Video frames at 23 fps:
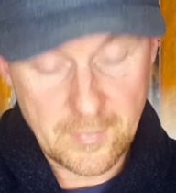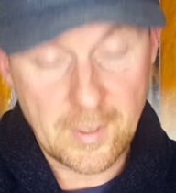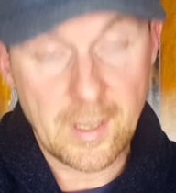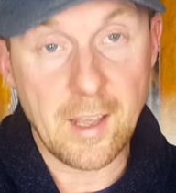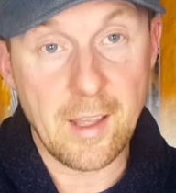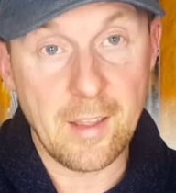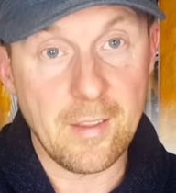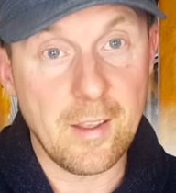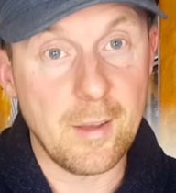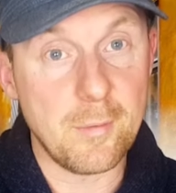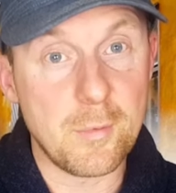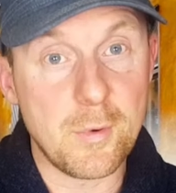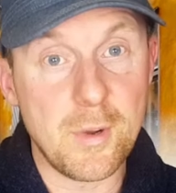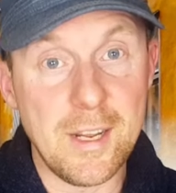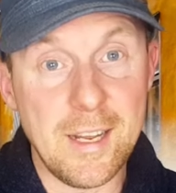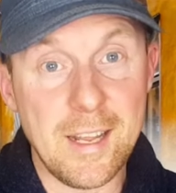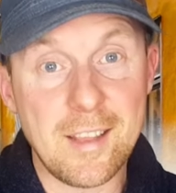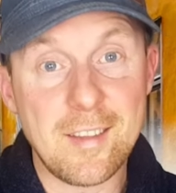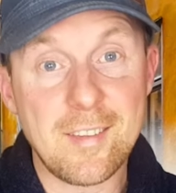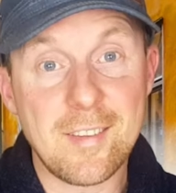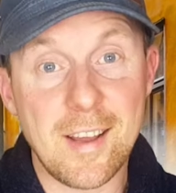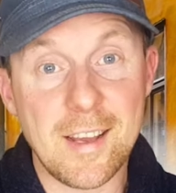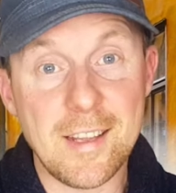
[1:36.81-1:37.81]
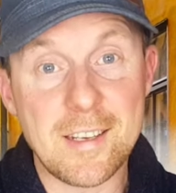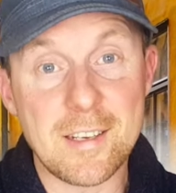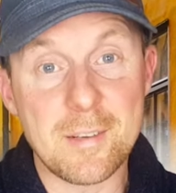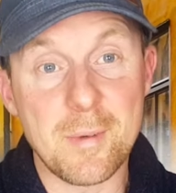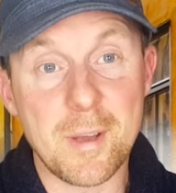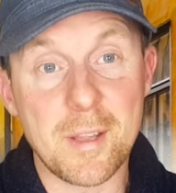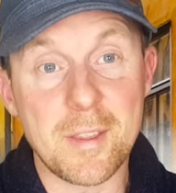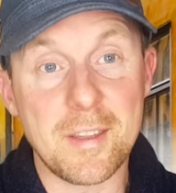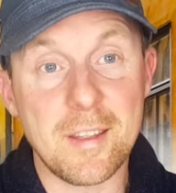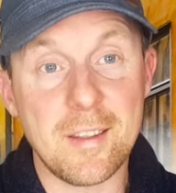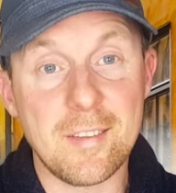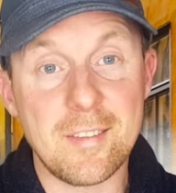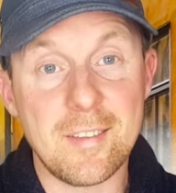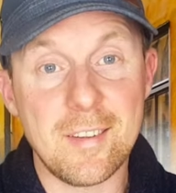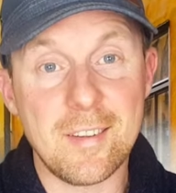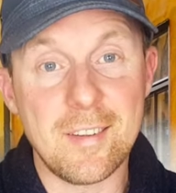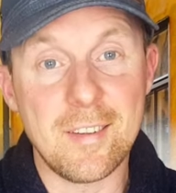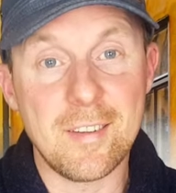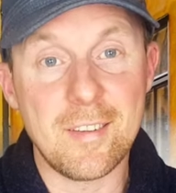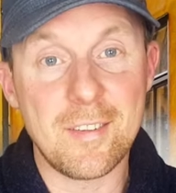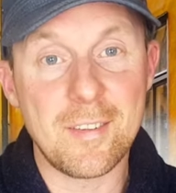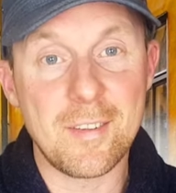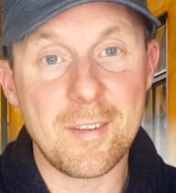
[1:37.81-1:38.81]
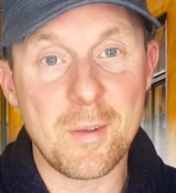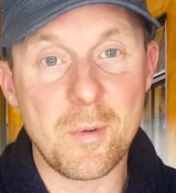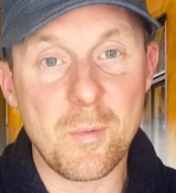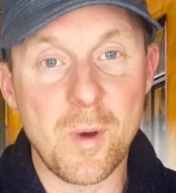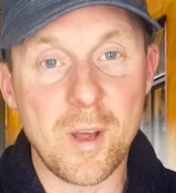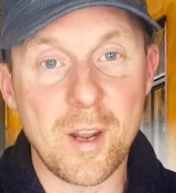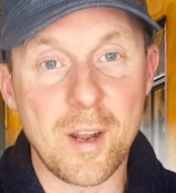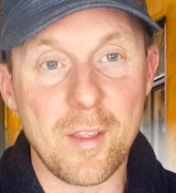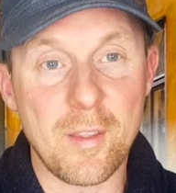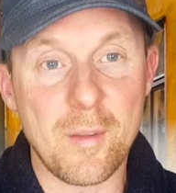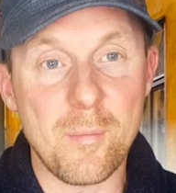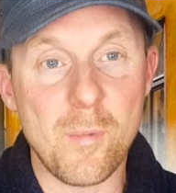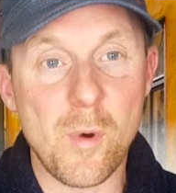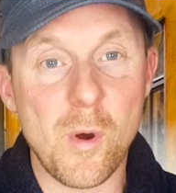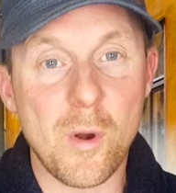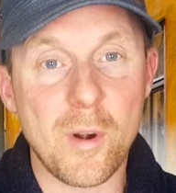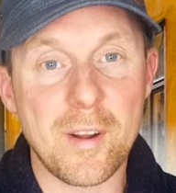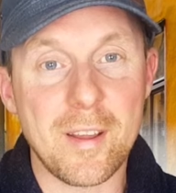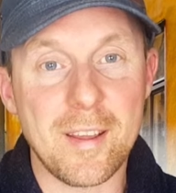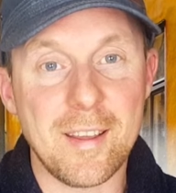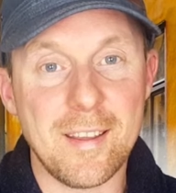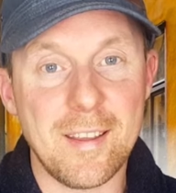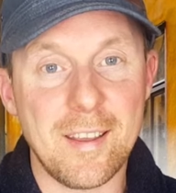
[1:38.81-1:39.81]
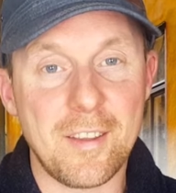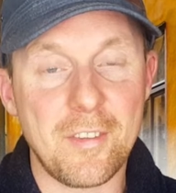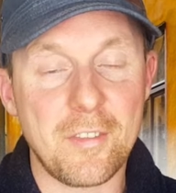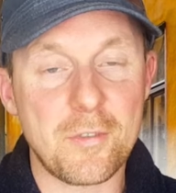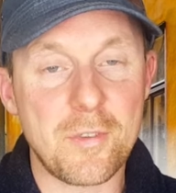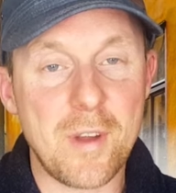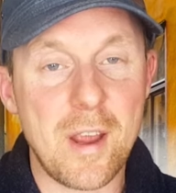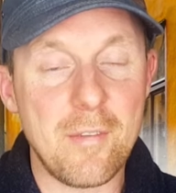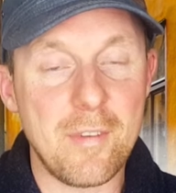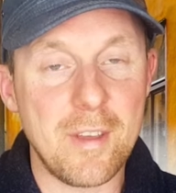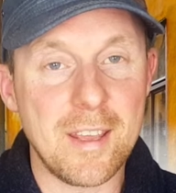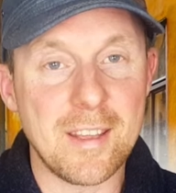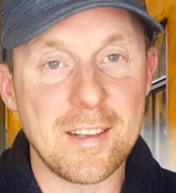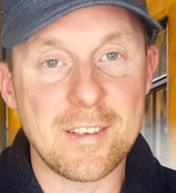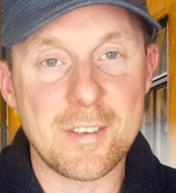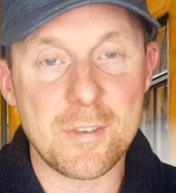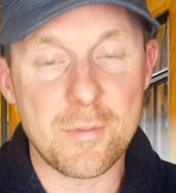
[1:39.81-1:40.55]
and I'm really excited about this is one of the more extravagant